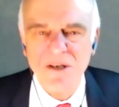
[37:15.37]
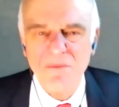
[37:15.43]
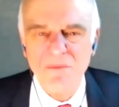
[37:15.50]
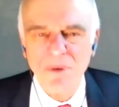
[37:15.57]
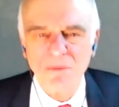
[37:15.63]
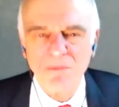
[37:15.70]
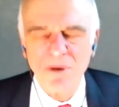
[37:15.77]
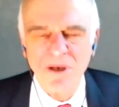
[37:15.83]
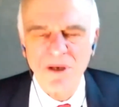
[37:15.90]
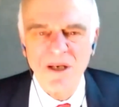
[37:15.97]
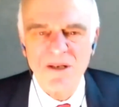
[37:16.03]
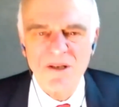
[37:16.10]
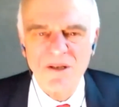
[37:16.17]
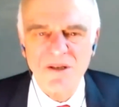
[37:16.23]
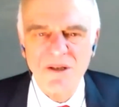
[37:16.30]
in a
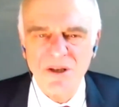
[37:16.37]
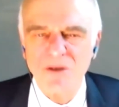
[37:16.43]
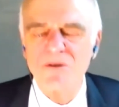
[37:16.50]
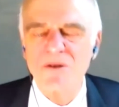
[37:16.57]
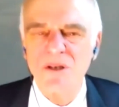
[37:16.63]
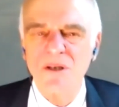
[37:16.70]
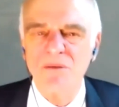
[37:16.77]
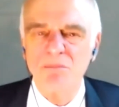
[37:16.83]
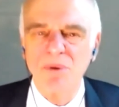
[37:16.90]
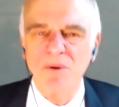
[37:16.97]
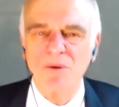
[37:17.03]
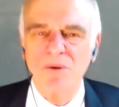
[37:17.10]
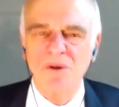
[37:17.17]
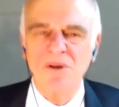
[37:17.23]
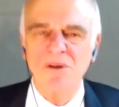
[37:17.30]
population, hugely
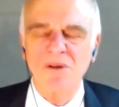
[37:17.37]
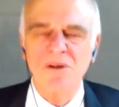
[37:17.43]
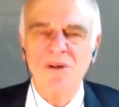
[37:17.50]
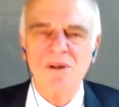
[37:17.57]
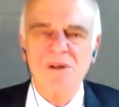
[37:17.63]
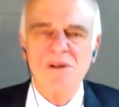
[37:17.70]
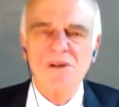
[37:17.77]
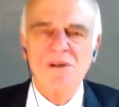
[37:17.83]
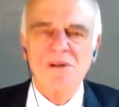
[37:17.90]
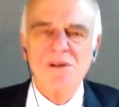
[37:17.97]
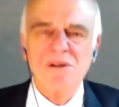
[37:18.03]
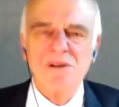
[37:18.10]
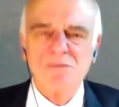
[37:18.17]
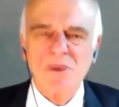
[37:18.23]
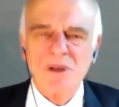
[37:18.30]
important,
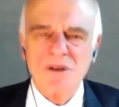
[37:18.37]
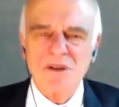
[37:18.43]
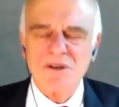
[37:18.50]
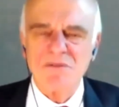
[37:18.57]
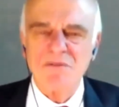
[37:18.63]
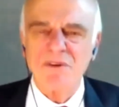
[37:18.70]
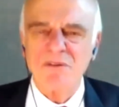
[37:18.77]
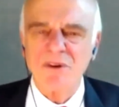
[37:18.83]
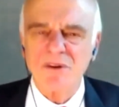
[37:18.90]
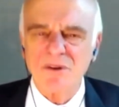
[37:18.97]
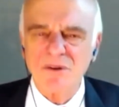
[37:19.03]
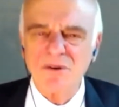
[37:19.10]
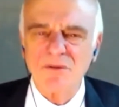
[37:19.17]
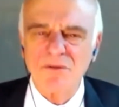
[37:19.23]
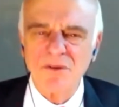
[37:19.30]
because if you've got
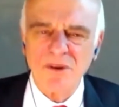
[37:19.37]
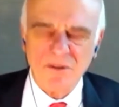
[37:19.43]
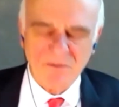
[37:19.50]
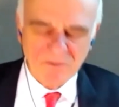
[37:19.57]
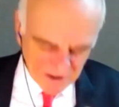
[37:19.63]
an awful lot of